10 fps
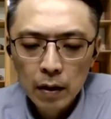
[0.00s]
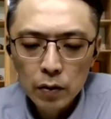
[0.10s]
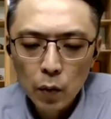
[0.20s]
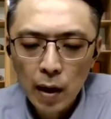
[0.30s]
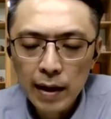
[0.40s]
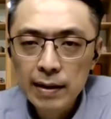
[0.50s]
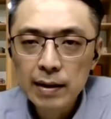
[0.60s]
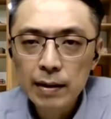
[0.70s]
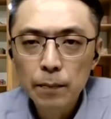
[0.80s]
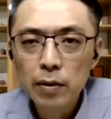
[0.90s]
So why is
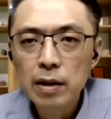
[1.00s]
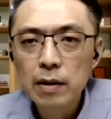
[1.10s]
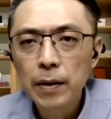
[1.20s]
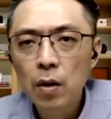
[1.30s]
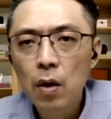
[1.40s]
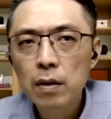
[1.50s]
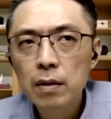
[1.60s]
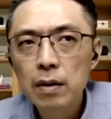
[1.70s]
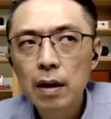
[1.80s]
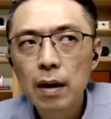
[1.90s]
this important is
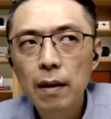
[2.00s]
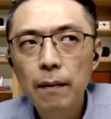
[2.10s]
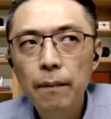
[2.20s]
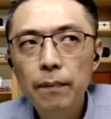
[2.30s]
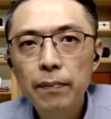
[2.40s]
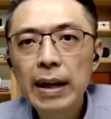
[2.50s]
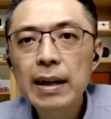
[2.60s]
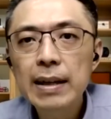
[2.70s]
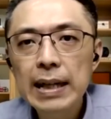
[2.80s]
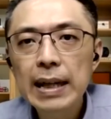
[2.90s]
because
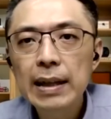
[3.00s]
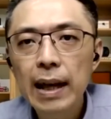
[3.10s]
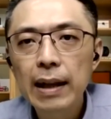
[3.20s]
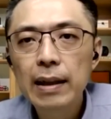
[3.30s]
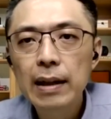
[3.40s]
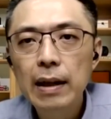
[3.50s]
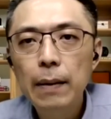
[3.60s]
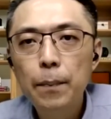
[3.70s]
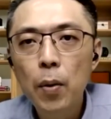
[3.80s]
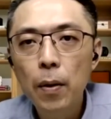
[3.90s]
tendency that the
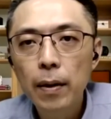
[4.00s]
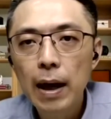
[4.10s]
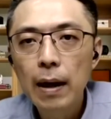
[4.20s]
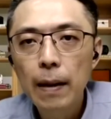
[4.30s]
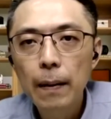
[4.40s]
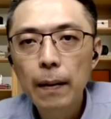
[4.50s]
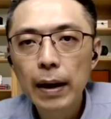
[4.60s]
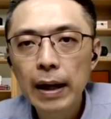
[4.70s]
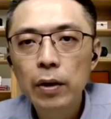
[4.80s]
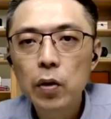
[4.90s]
product
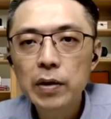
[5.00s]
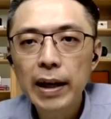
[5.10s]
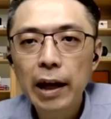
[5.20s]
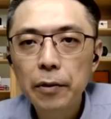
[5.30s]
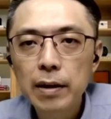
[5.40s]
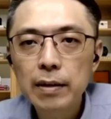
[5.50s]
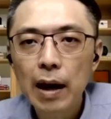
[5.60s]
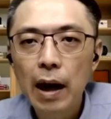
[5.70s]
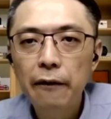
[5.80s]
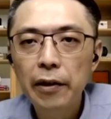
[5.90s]
in those areas
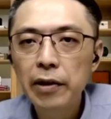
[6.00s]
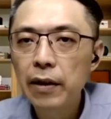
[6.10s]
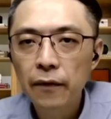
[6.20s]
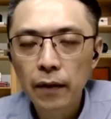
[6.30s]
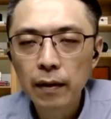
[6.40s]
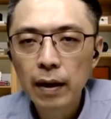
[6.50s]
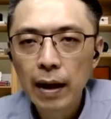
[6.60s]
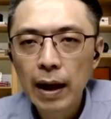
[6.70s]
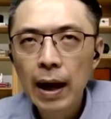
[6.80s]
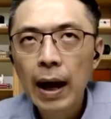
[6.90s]
are very different.
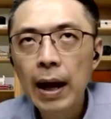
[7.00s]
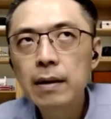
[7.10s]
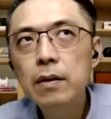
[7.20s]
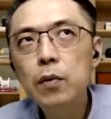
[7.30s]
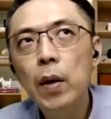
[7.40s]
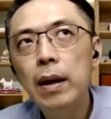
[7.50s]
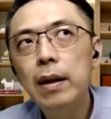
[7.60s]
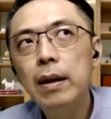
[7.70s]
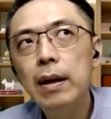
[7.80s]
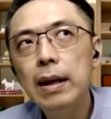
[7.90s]
Hence,
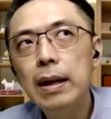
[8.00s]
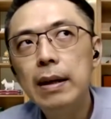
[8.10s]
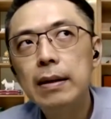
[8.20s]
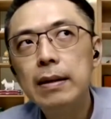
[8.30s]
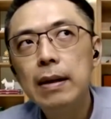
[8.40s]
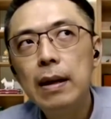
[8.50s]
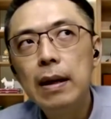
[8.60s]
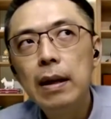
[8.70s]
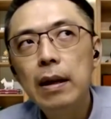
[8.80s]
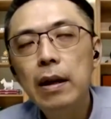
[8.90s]
when it is
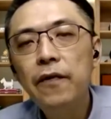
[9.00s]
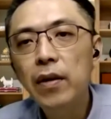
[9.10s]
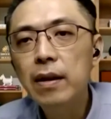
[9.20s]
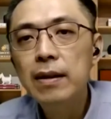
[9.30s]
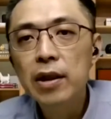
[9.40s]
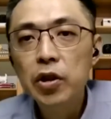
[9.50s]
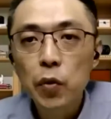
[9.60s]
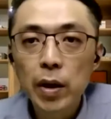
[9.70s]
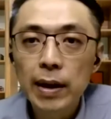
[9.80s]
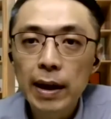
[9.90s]
different in such a
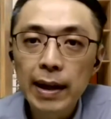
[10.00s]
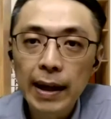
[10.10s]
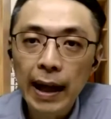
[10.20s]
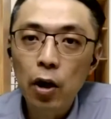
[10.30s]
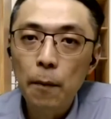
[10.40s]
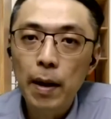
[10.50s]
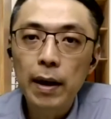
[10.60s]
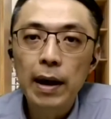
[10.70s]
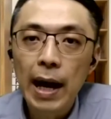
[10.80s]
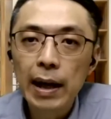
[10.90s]
way, then they can
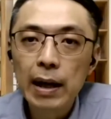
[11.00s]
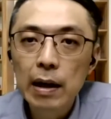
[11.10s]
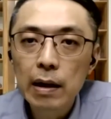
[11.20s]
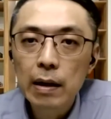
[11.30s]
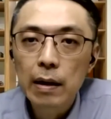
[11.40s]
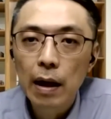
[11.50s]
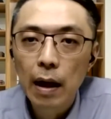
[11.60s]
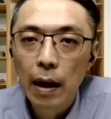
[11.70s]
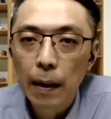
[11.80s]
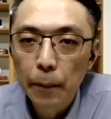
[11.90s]
command a higher
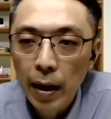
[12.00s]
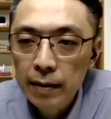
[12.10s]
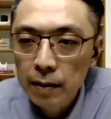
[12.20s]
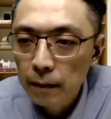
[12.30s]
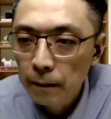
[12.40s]
price.